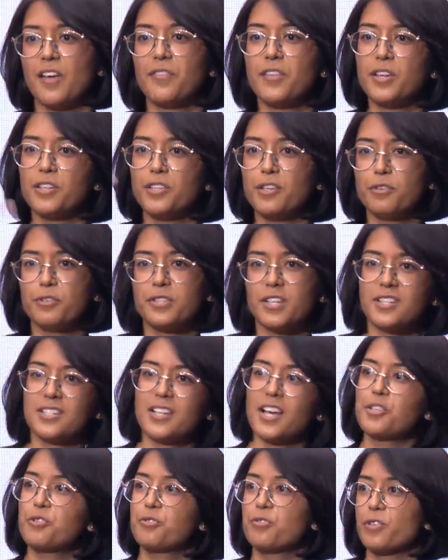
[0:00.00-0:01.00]
and then use
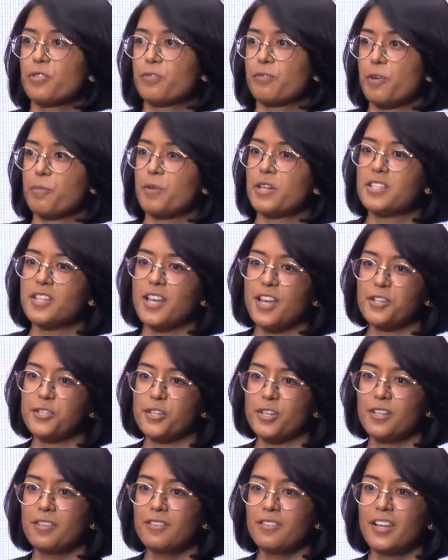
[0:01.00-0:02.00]
industrial
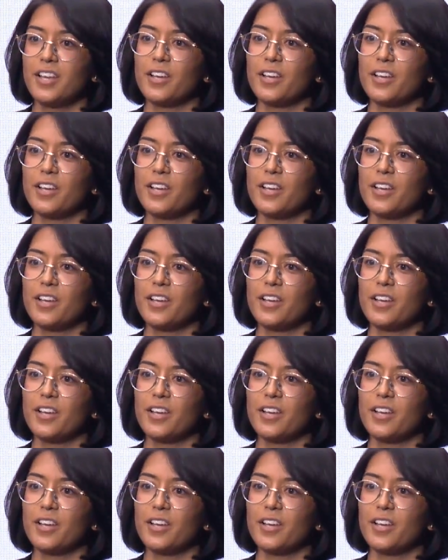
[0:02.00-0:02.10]
fermentation